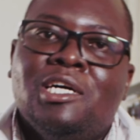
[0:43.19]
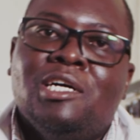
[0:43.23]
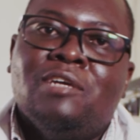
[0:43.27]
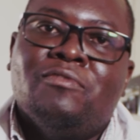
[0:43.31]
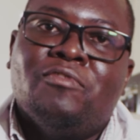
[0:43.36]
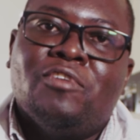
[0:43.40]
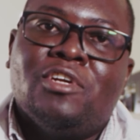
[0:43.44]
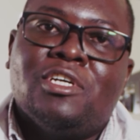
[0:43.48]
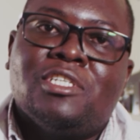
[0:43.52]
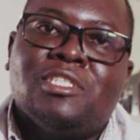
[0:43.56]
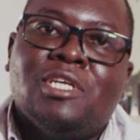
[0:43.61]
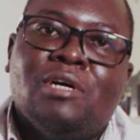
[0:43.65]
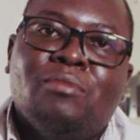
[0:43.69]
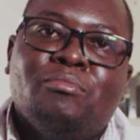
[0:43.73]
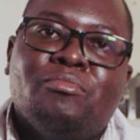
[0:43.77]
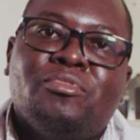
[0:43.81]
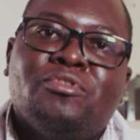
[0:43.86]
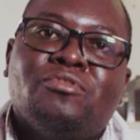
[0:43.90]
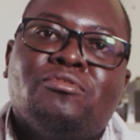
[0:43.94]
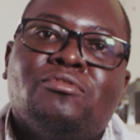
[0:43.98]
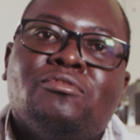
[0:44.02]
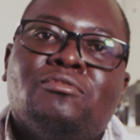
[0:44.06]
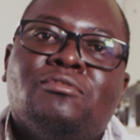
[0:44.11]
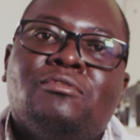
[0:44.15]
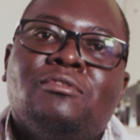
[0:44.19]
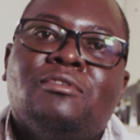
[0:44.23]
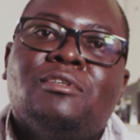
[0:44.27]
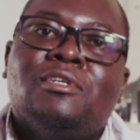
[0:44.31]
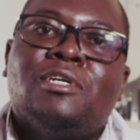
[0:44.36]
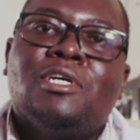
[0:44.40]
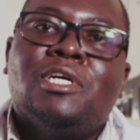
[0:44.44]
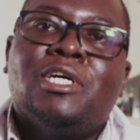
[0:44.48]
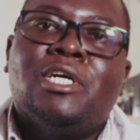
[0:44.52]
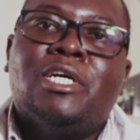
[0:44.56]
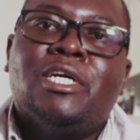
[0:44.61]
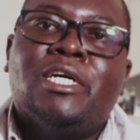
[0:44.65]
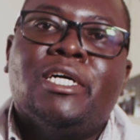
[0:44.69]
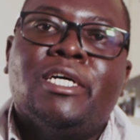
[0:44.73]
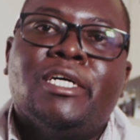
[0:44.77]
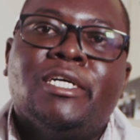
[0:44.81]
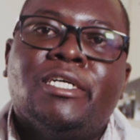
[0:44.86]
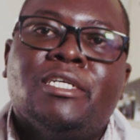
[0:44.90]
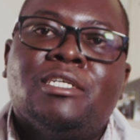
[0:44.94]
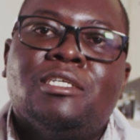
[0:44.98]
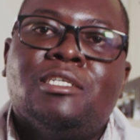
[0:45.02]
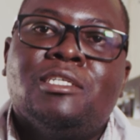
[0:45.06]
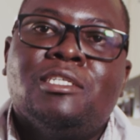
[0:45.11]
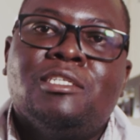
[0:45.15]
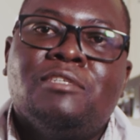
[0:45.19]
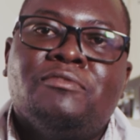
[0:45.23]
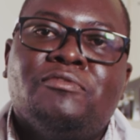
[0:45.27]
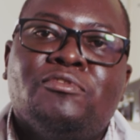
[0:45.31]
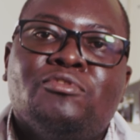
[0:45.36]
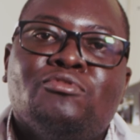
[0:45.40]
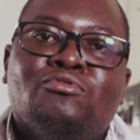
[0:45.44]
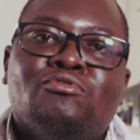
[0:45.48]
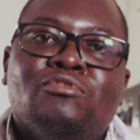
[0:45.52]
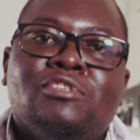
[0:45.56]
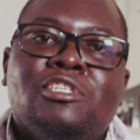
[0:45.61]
For example, if you